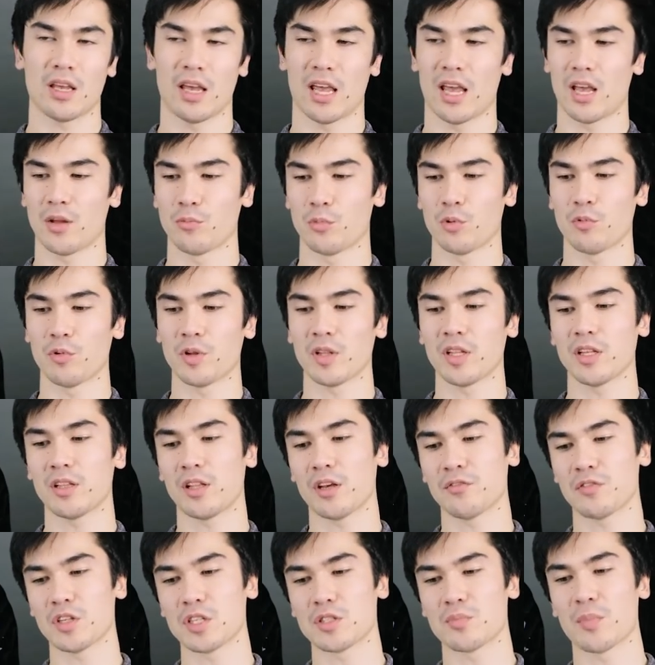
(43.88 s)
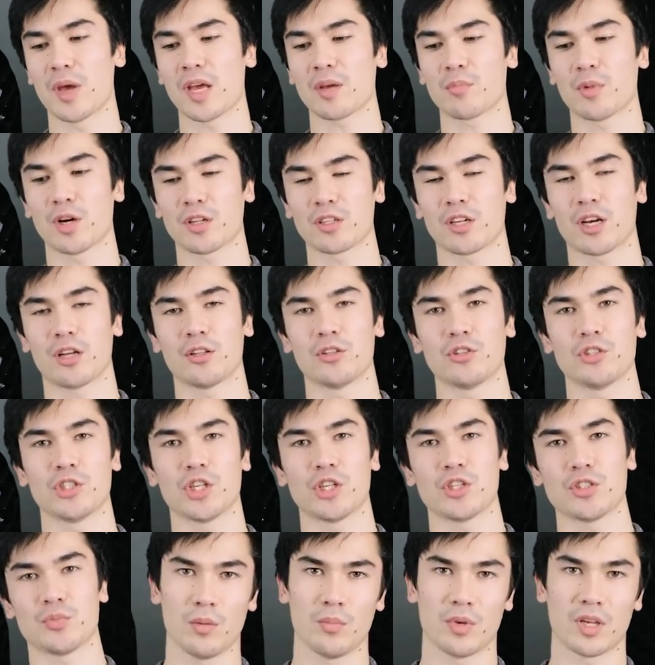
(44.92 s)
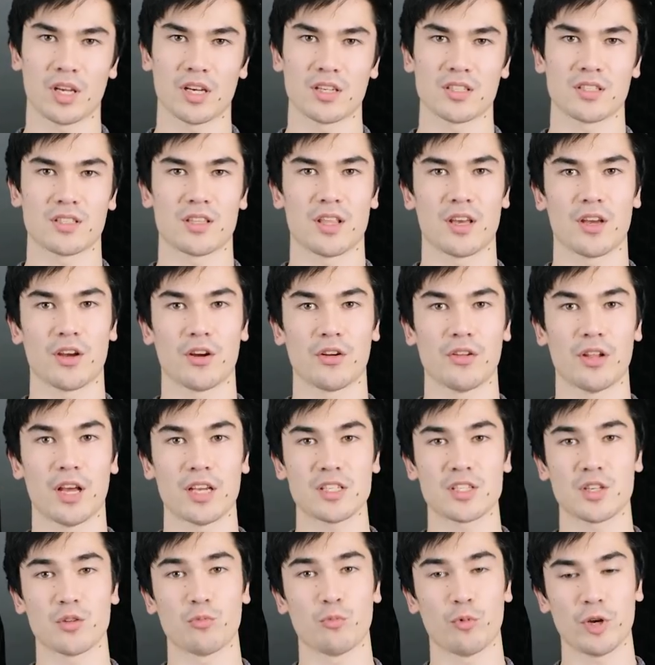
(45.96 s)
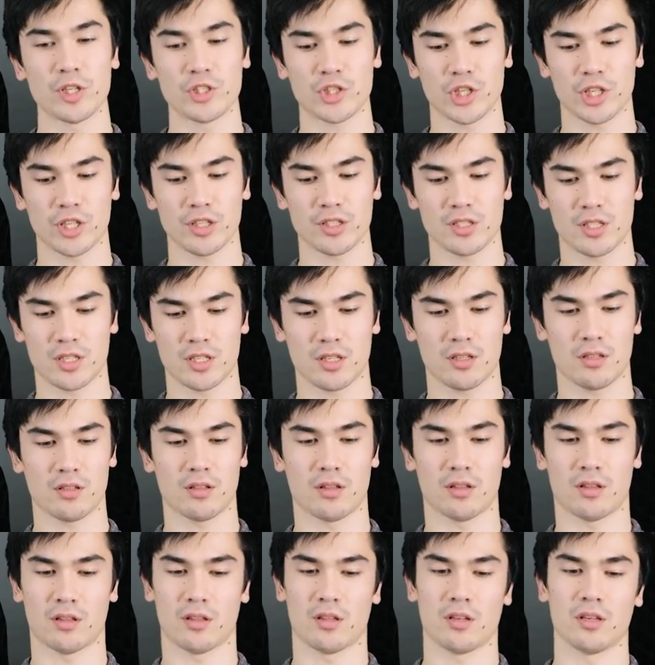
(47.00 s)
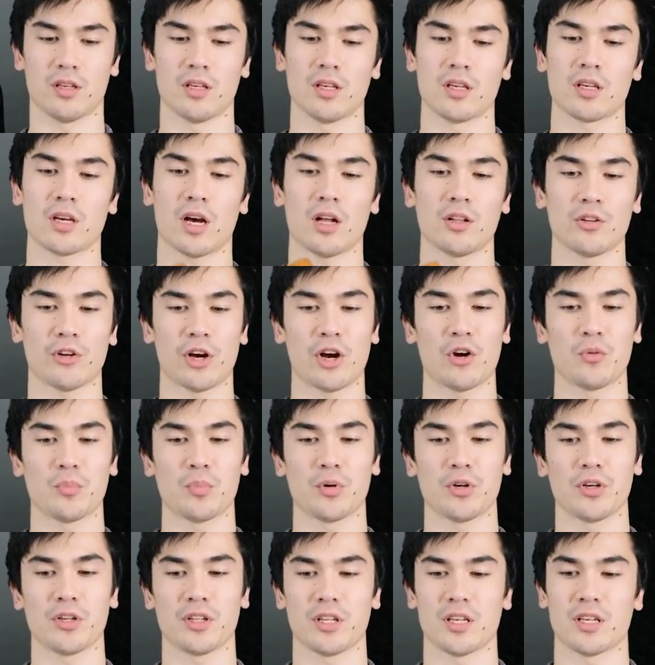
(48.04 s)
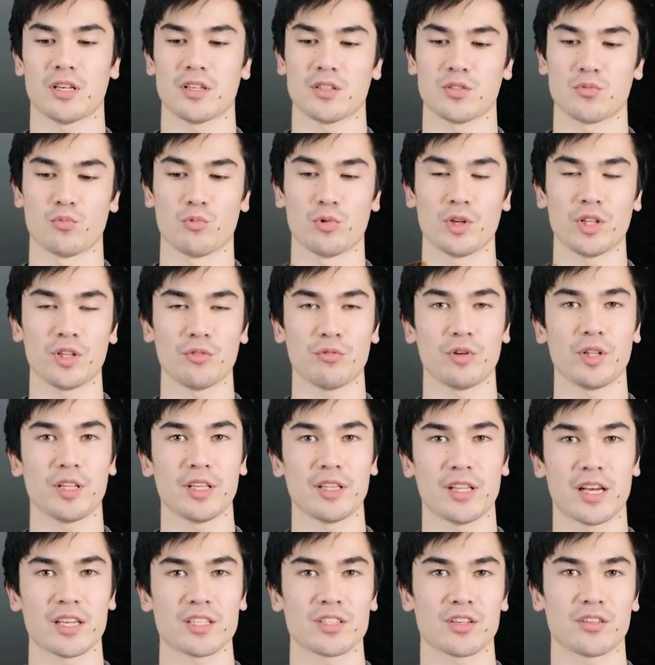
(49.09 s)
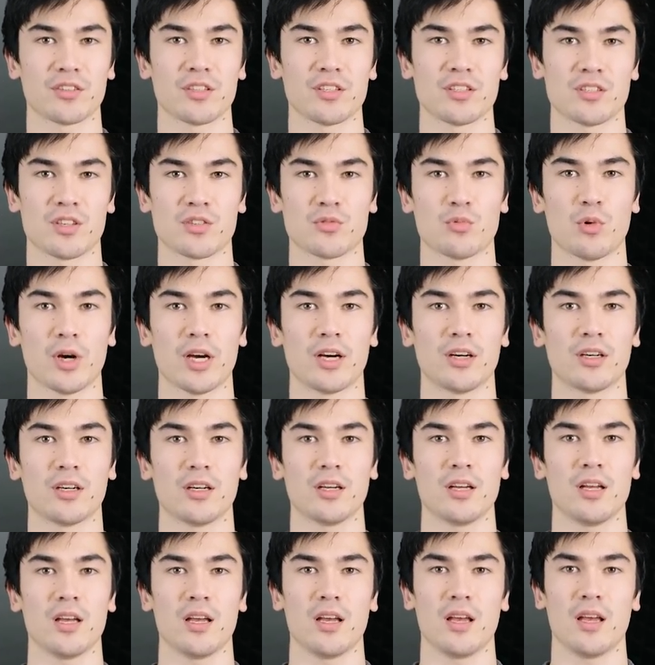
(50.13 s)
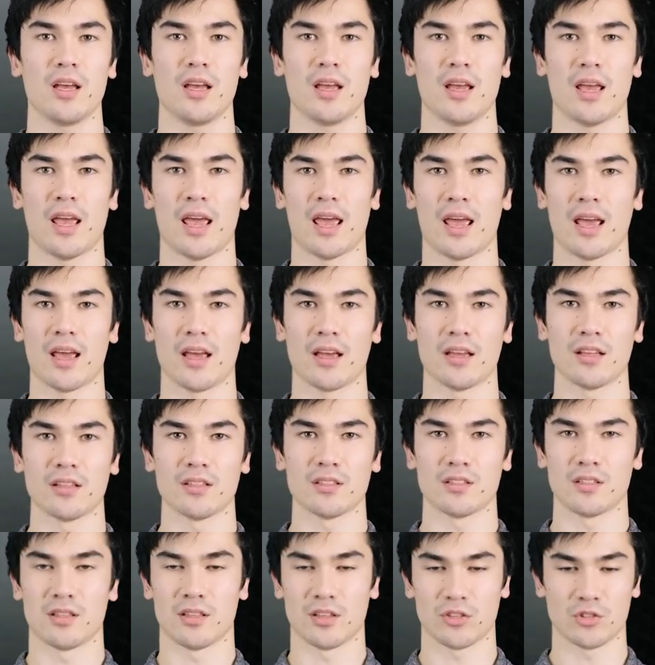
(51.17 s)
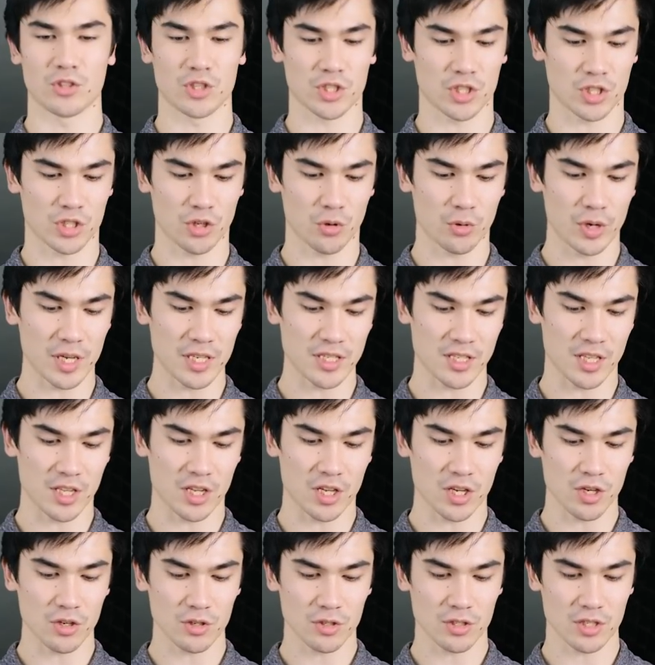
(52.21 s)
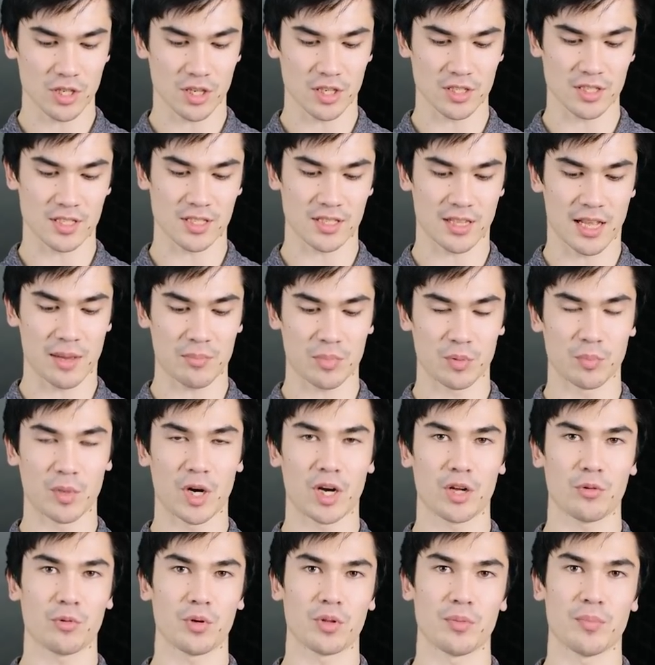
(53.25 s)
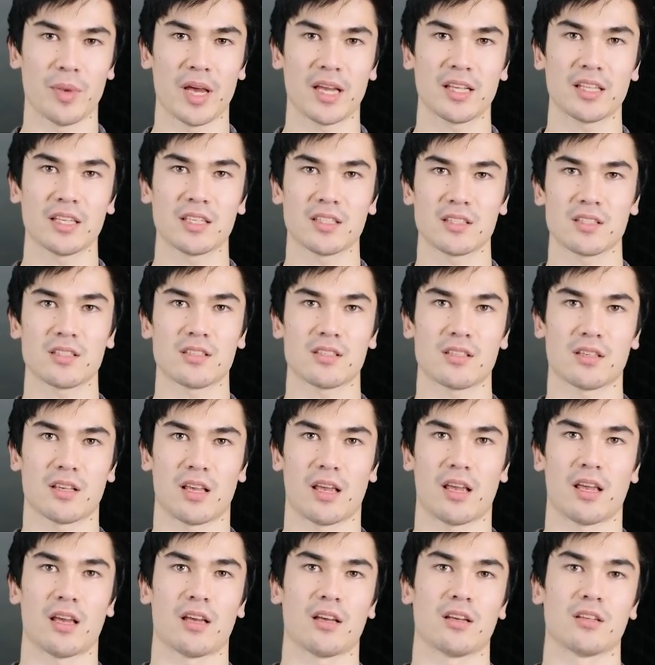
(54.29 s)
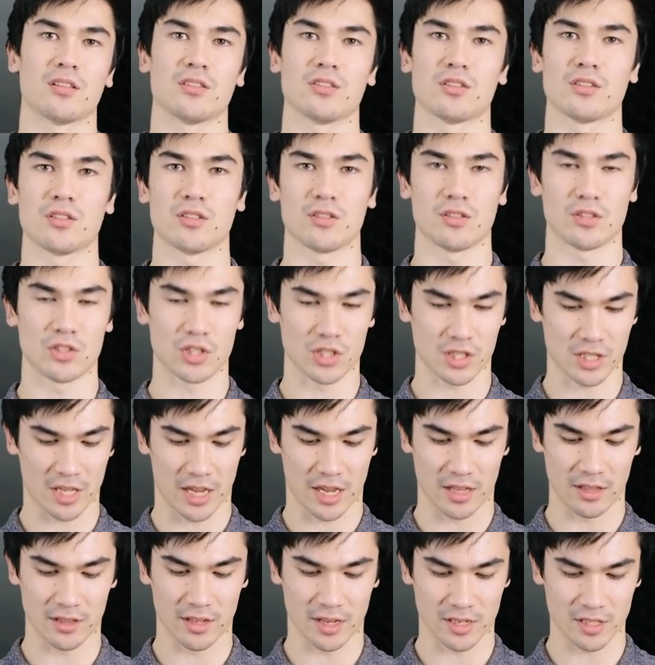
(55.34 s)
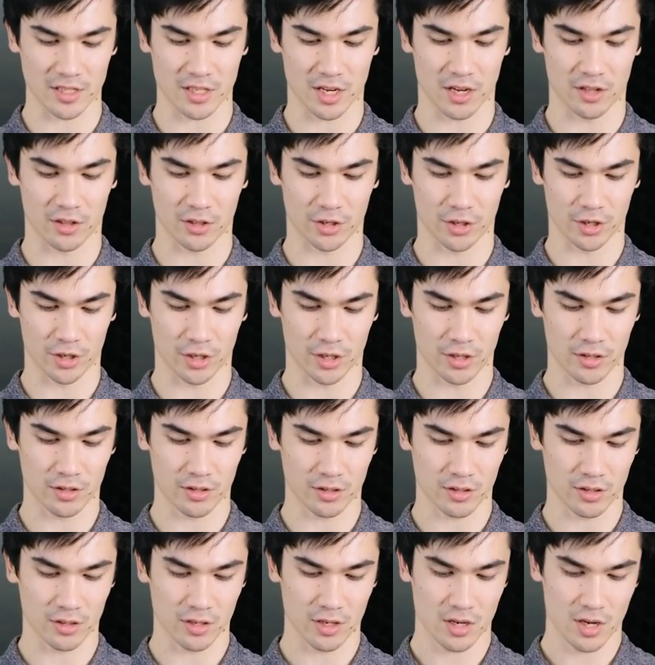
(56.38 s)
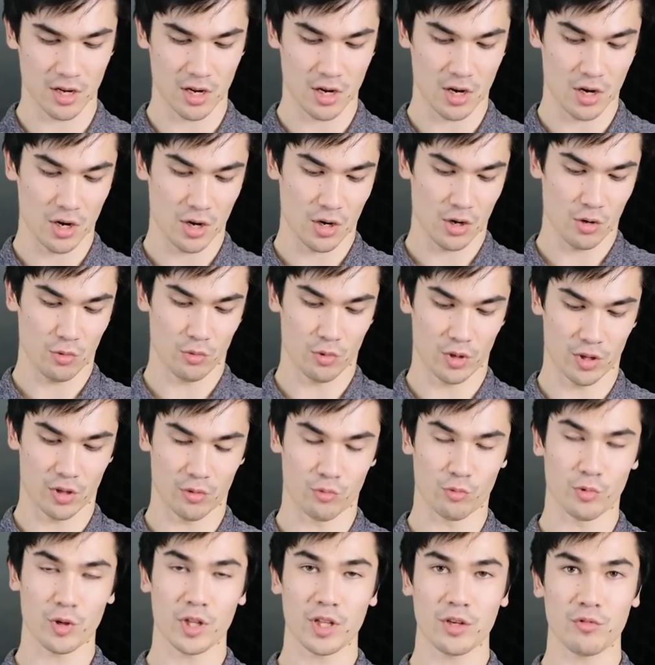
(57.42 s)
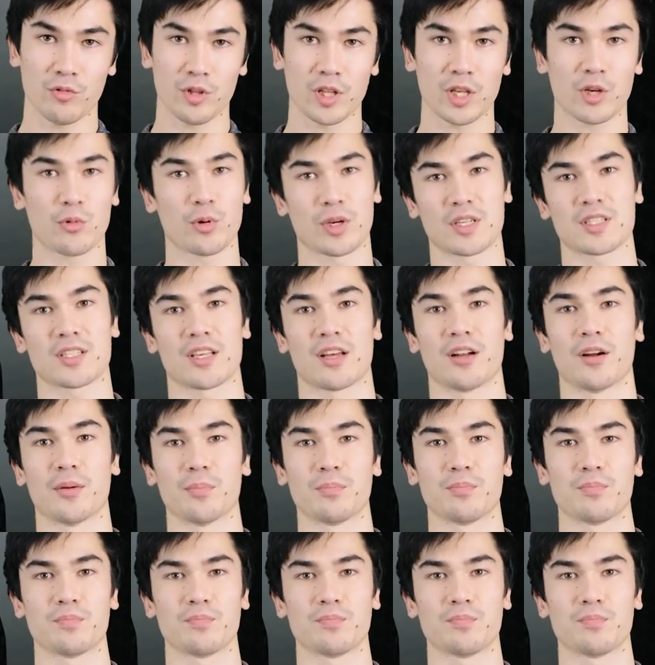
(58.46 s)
And we really love these MagMod color gels because they're nice and rigid. The color output is really, really nice on these as well. And they're just so easy to use. You can slap them on with magnets and you just get nice color with a really, really quick setup.